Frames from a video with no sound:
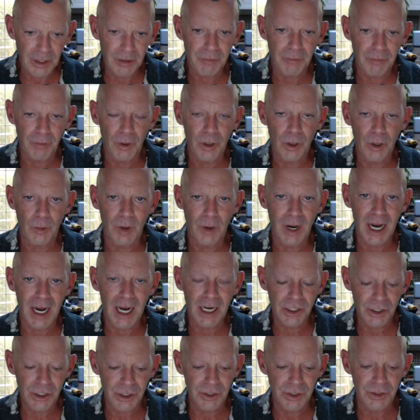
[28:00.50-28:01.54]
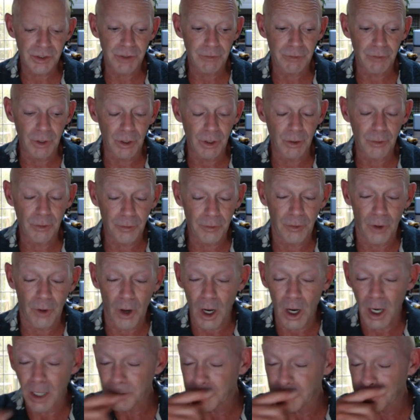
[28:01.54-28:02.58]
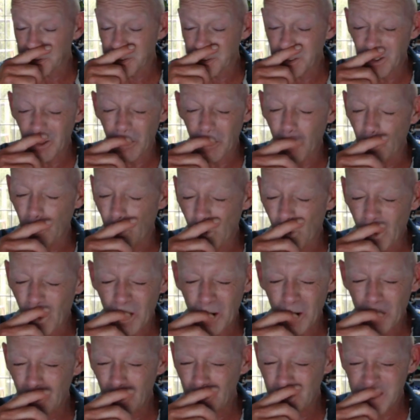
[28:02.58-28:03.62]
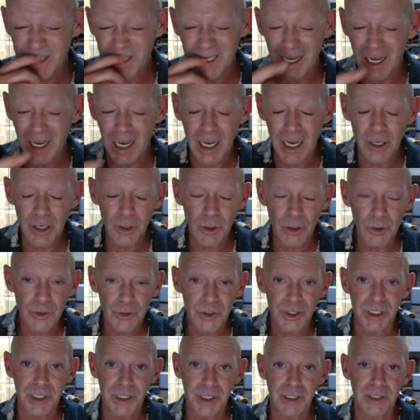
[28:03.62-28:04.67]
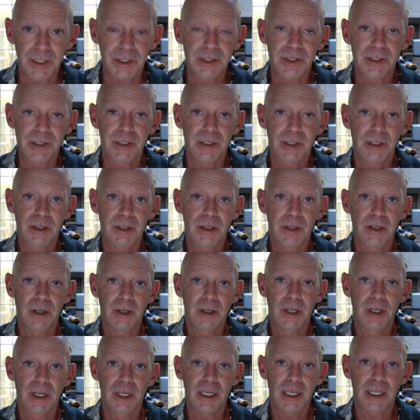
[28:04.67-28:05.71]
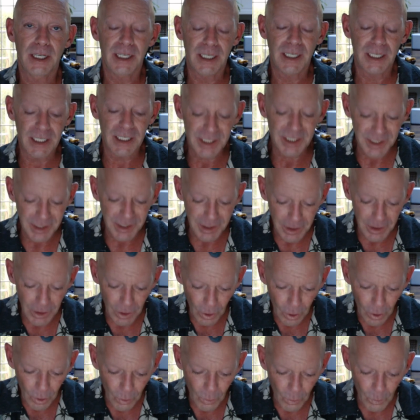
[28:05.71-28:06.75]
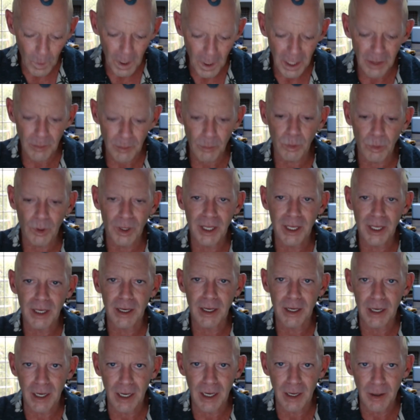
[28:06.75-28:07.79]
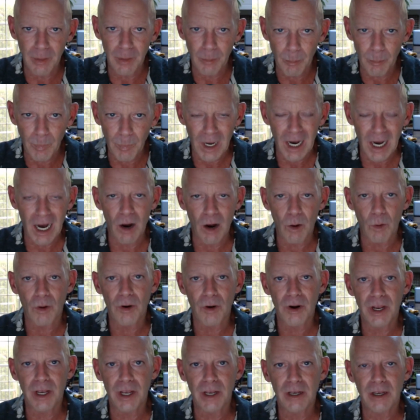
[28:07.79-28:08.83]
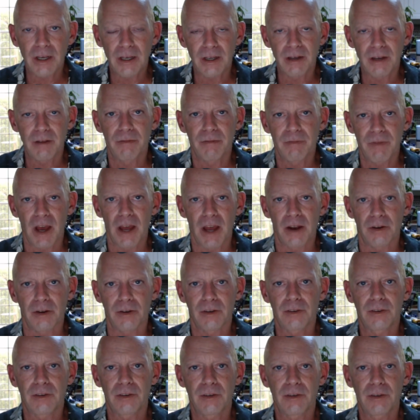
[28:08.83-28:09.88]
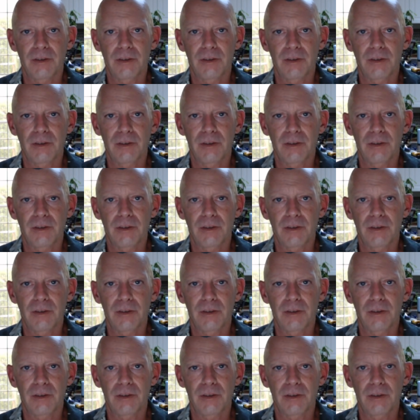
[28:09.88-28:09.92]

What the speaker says: for your actions, for your thoughts, your words, and your deeds is an incredibly empowering event.